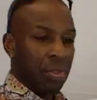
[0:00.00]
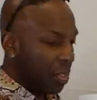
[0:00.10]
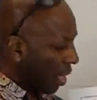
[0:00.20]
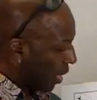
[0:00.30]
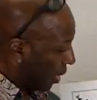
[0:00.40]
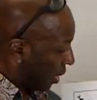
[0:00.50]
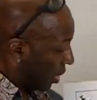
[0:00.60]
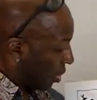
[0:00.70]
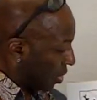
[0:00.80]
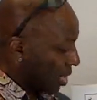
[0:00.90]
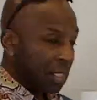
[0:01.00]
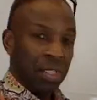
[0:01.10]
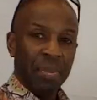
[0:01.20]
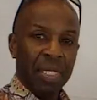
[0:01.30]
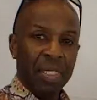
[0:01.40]
Okay, so that's
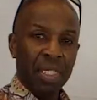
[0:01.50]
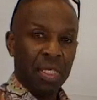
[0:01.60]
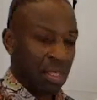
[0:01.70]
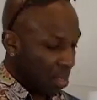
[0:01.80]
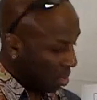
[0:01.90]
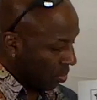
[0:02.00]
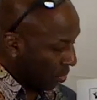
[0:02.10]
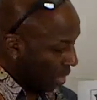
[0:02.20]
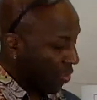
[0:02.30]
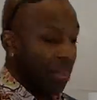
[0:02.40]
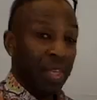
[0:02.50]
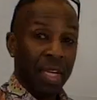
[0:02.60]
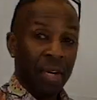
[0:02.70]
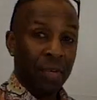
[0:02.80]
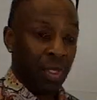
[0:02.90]
the buildings that are in the
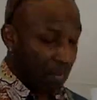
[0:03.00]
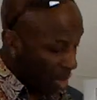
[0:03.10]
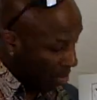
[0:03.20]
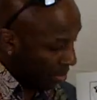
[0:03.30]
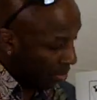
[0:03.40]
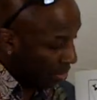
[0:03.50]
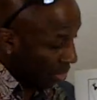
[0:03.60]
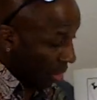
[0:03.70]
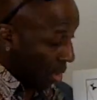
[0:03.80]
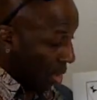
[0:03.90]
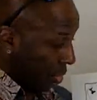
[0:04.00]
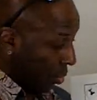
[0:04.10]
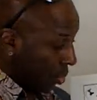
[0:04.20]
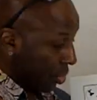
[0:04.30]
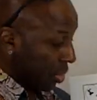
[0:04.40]
area at the moment. You
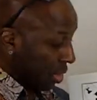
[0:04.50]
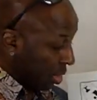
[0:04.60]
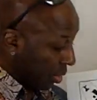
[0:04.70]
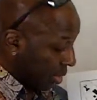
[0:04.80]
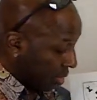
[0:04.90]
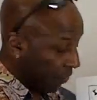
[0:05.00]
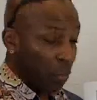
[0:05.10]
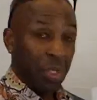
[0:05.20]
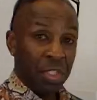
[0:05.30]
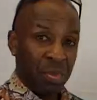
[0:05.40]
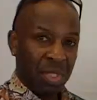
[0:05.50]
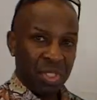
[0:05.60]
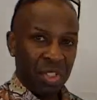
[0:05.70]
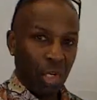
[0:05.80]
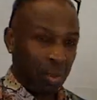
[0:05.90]
also need to look at the voids, which
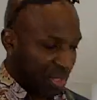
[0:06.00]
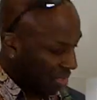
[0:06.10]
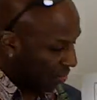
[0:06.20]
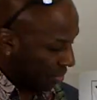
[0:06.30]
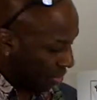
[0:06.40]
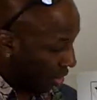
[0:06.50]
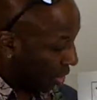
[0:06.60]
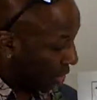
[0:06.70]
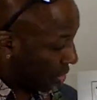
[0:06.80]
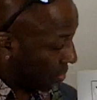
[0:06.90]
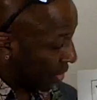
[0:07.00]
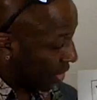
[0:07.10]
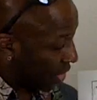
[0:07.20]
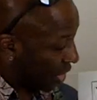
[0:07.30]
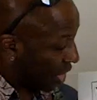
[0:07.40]
is the opposite of the solids. So as you
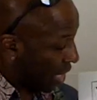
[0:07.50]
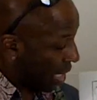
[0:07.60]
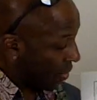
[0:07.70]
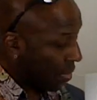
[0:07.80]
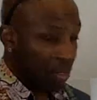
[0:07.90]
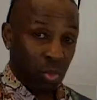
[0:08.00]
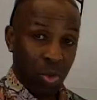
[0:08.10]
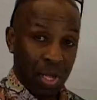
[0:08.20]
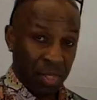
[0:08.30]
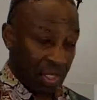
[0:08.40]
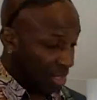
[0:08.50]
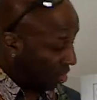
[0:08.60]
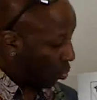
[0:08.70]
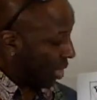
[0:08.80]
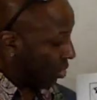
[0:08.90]
can see there, that's where this is
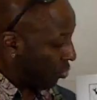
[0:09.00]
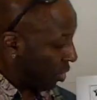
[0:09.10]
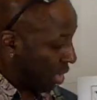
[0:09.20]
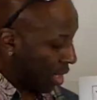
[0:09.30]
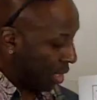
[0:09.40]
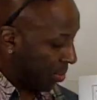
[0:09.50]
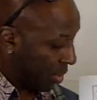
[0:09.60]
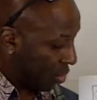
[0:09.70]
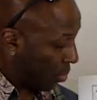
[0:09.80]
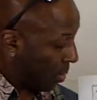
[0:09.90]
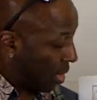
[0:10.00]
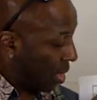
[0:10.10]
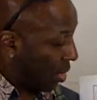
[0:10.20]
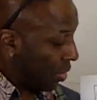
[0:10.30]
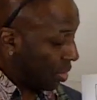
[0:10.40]
where it's really highly built up.
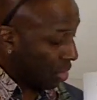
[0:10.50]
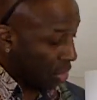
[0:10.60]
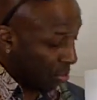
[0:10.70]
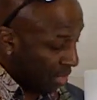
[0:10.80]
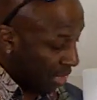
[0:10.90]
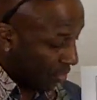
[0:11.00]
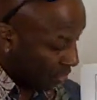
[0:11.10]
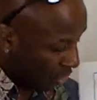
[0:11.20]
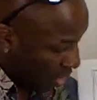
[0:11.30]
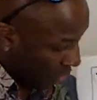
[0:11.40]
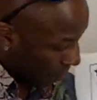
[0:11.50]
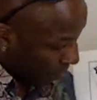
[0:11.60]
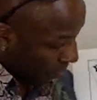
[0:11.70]
These are the open areas here.